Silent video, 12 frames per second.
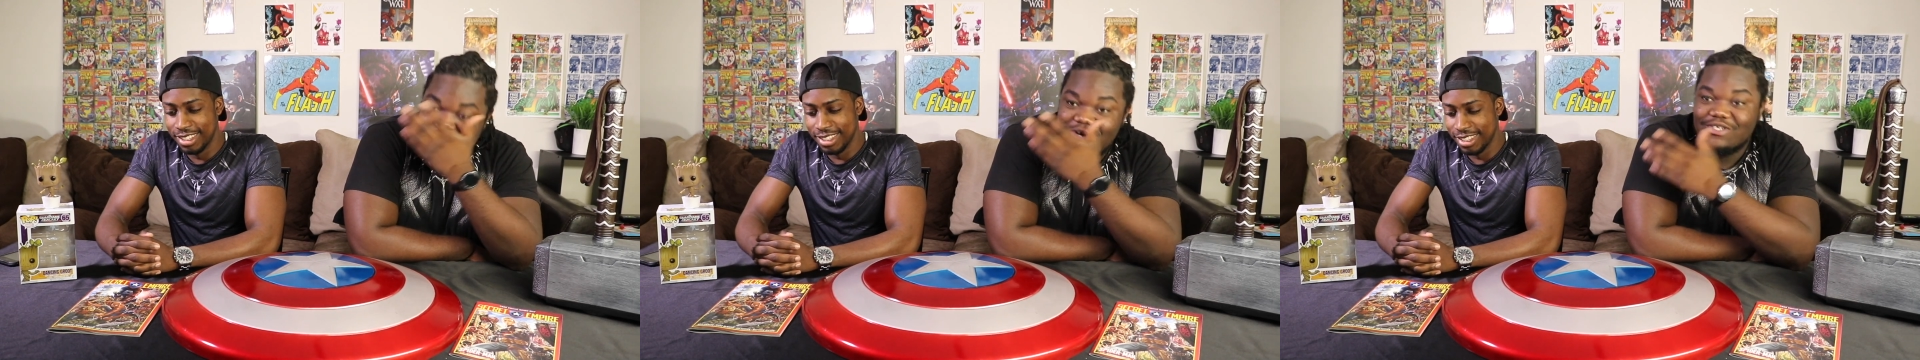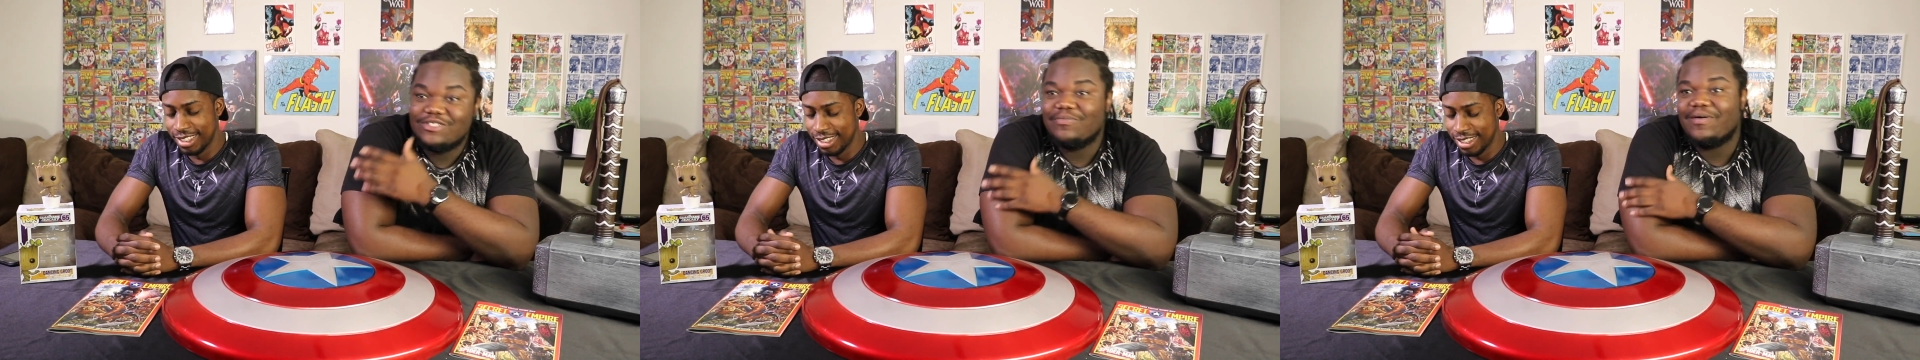
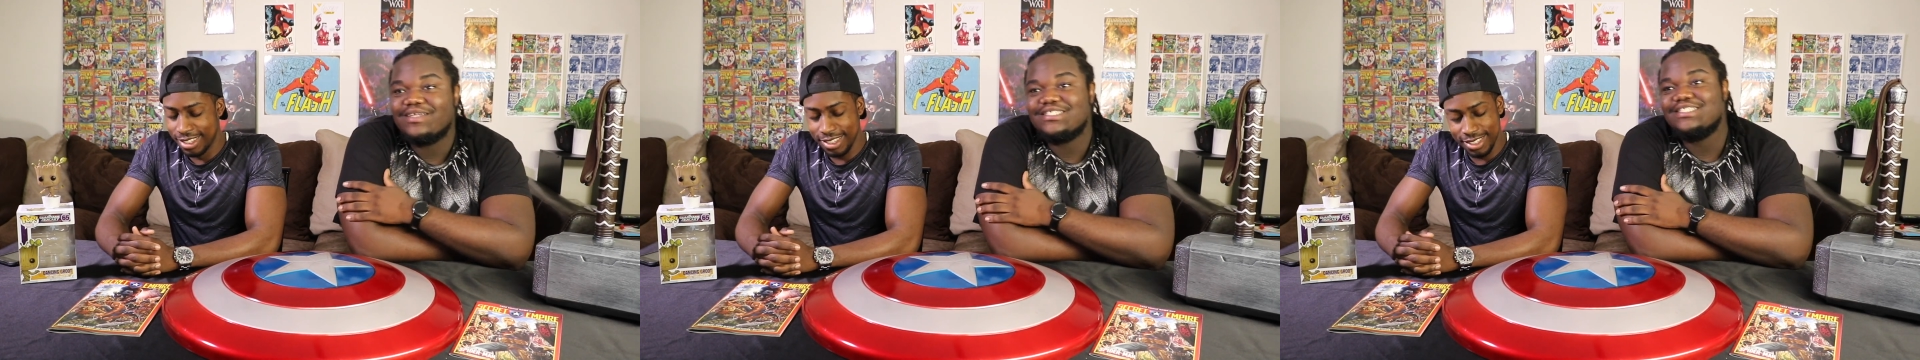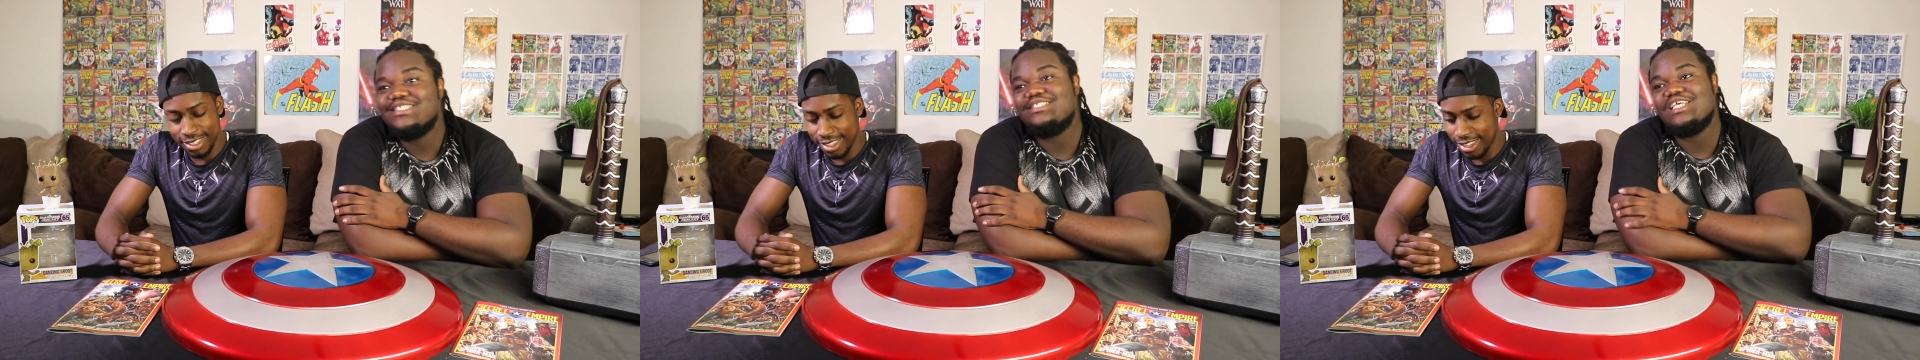Speaker 1: hurt spots in
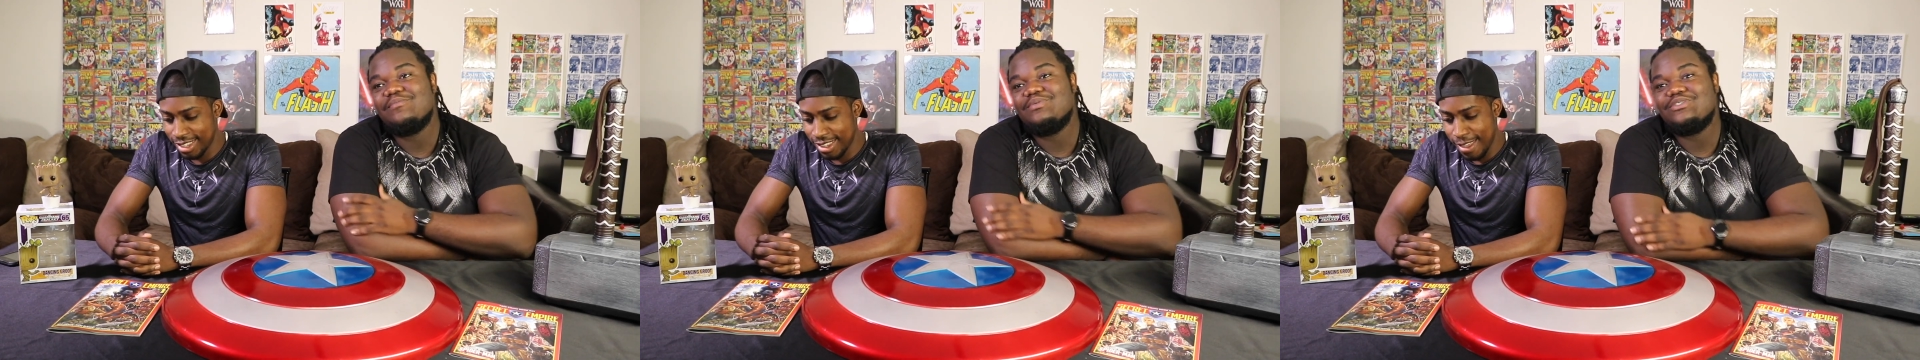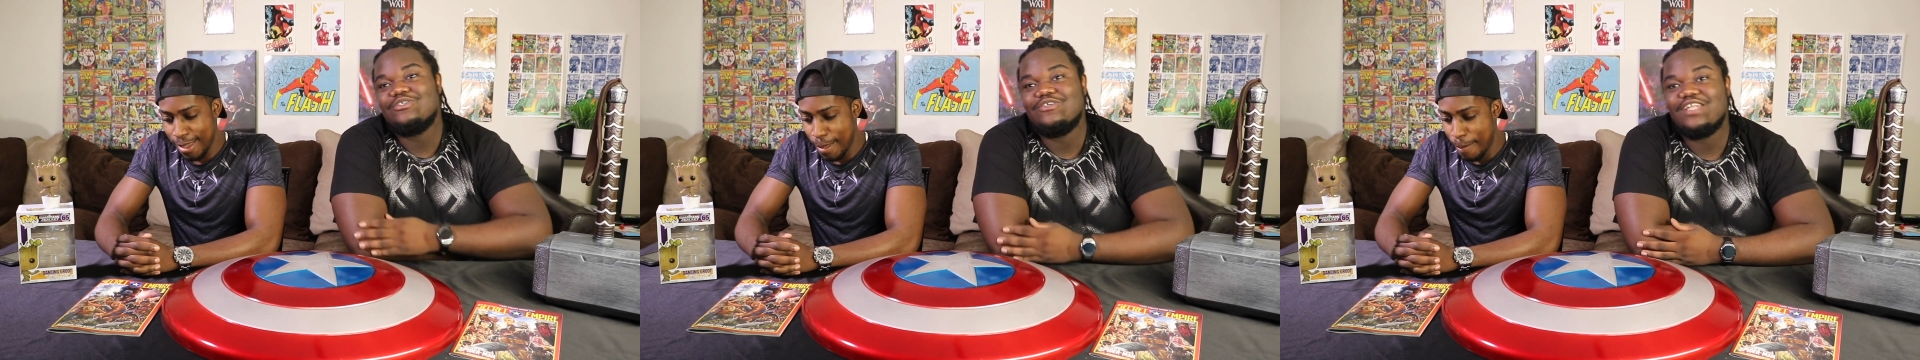this
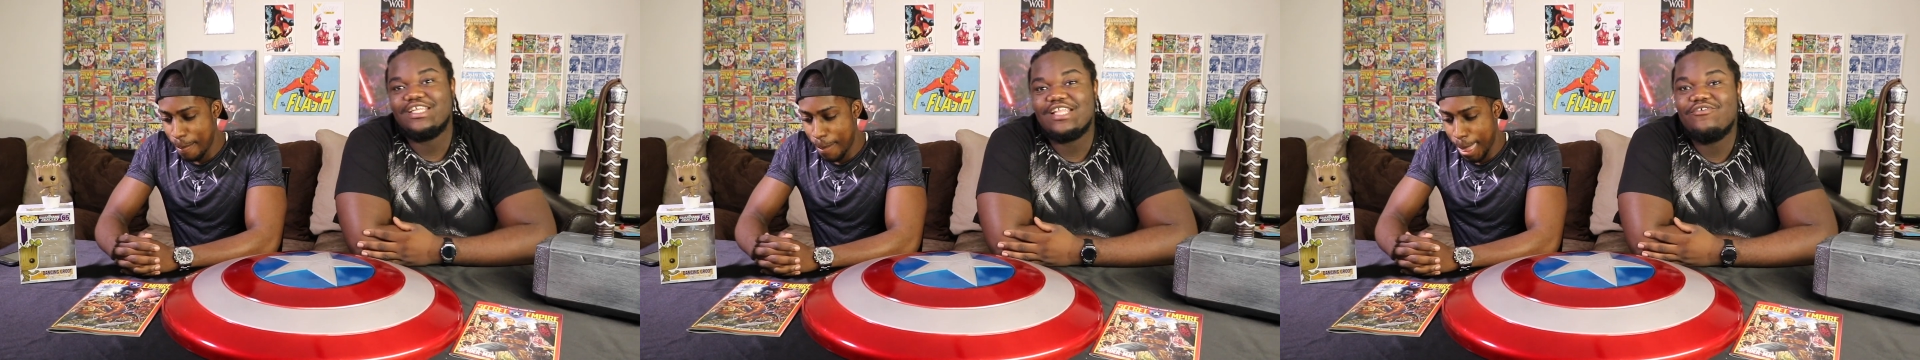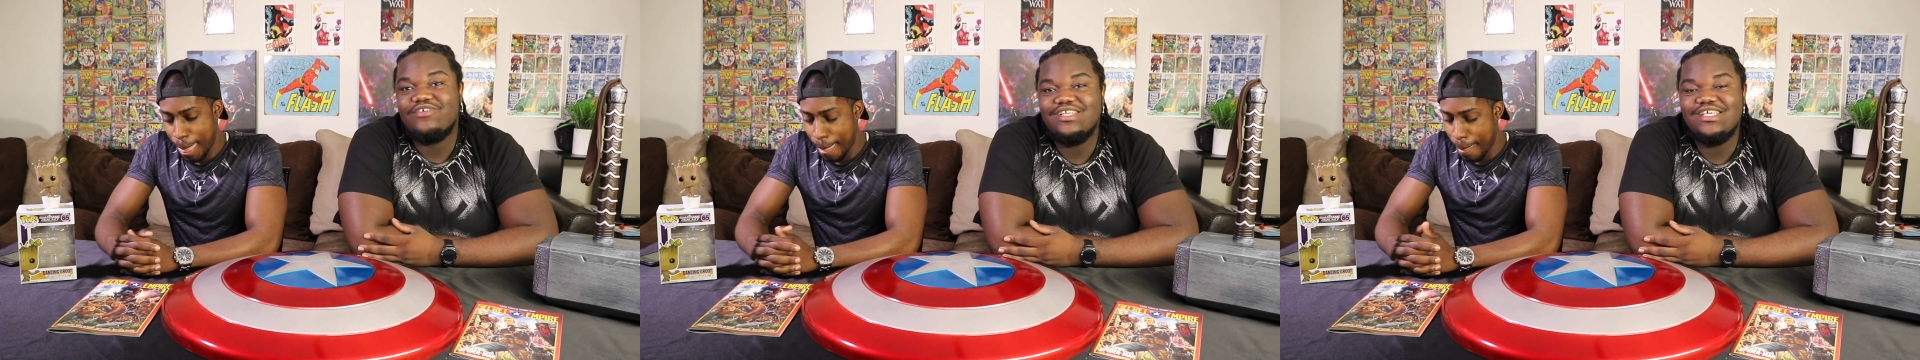episode. Like they
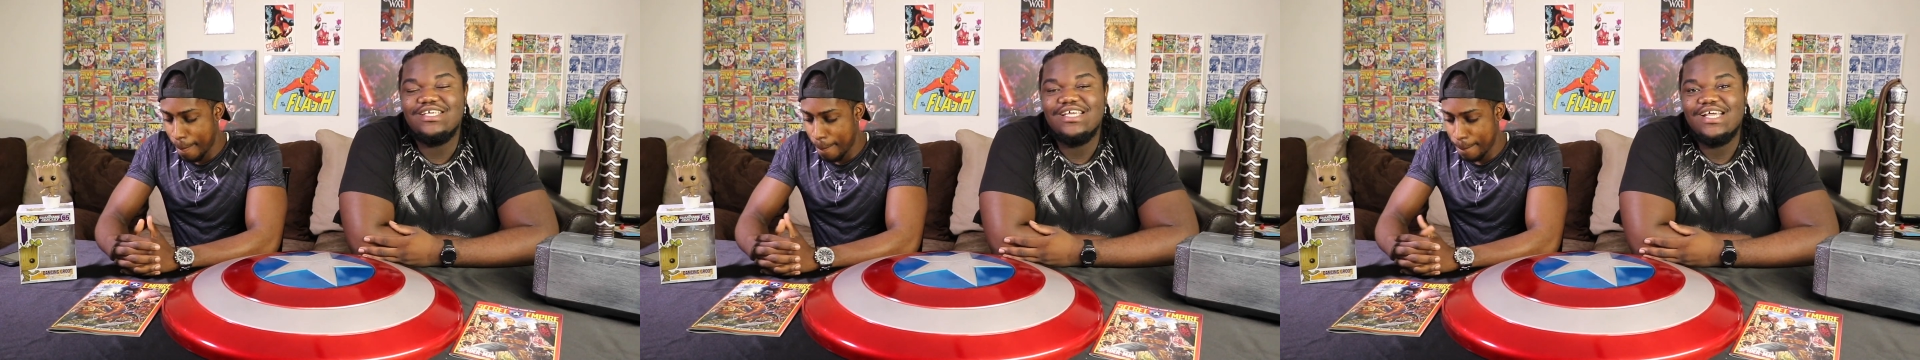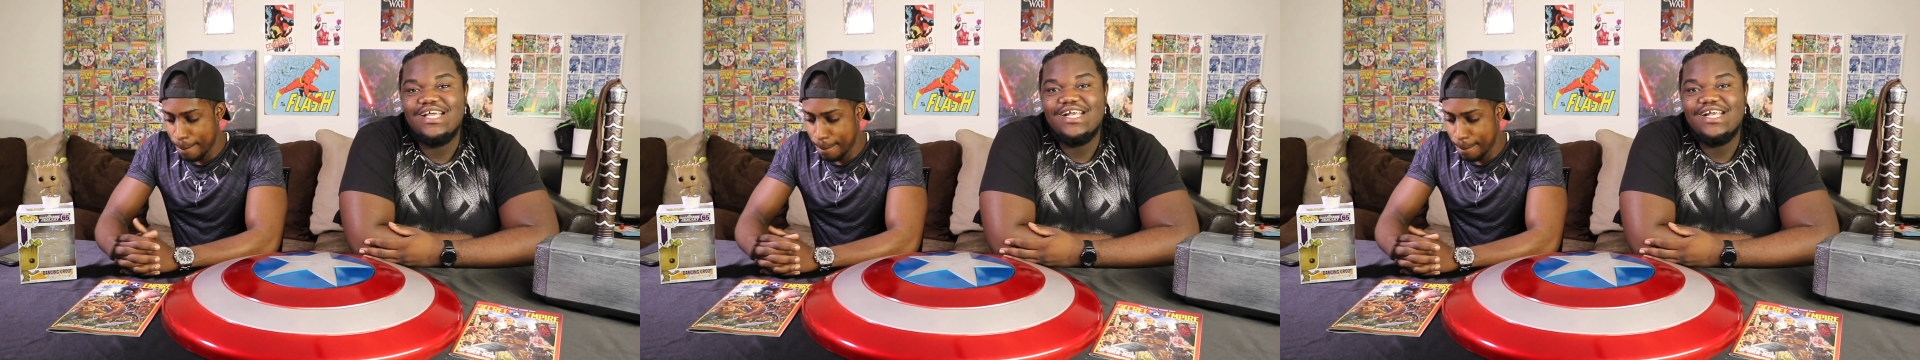really